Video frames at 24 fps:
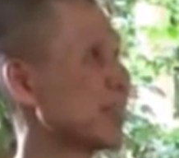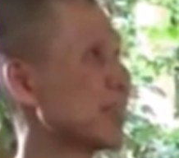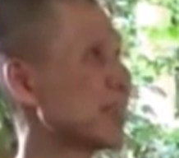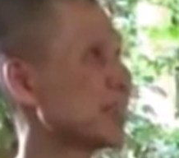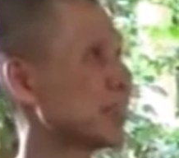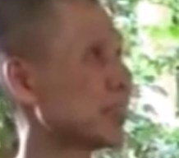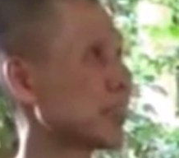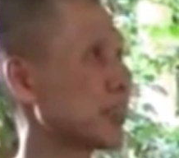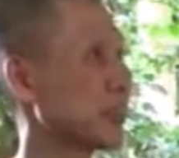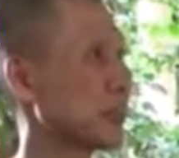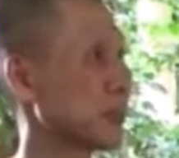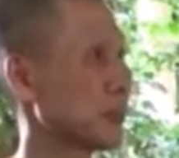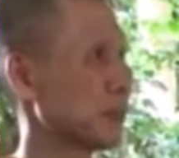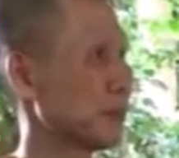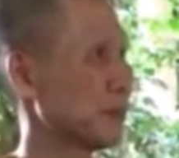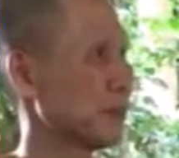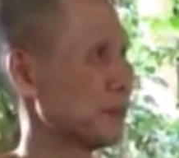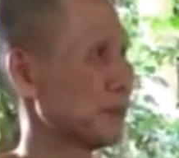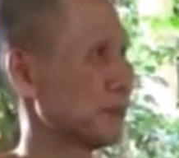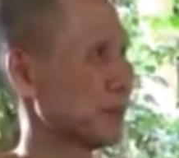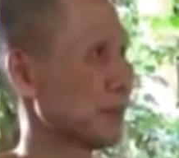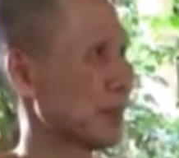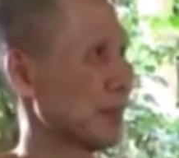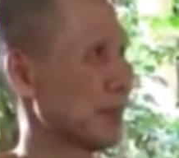What
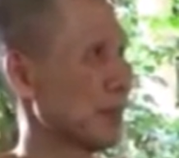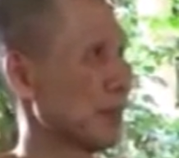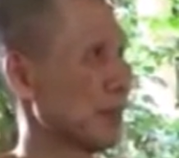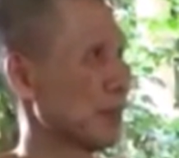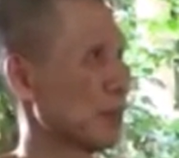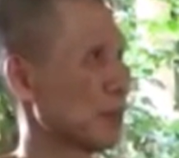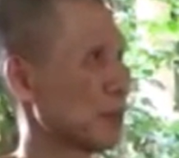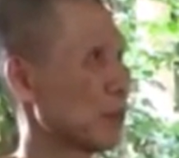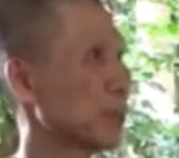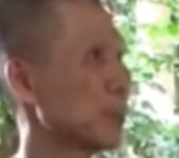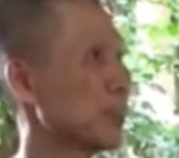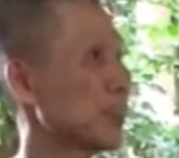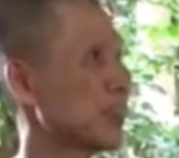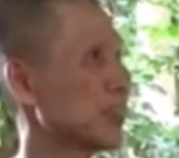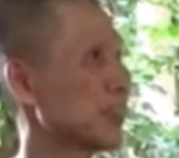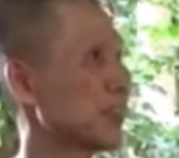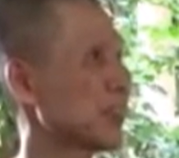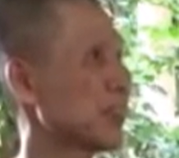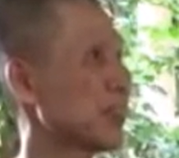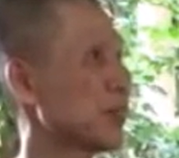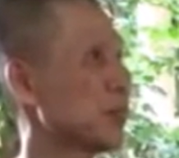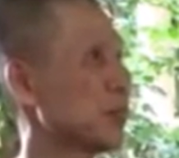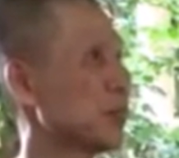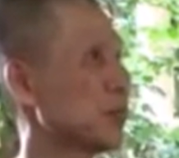disturbs you is not the
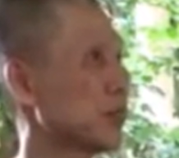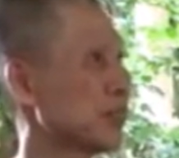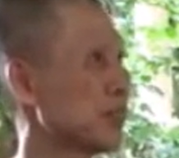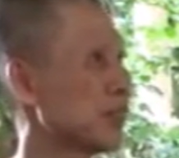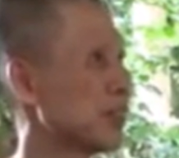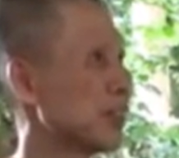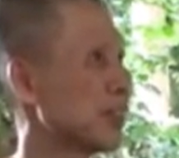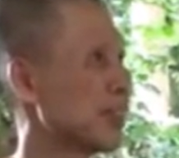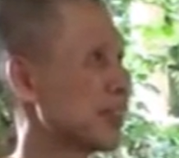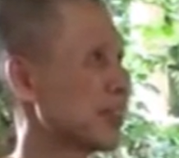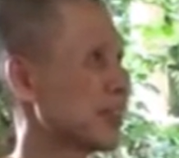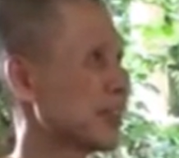situation,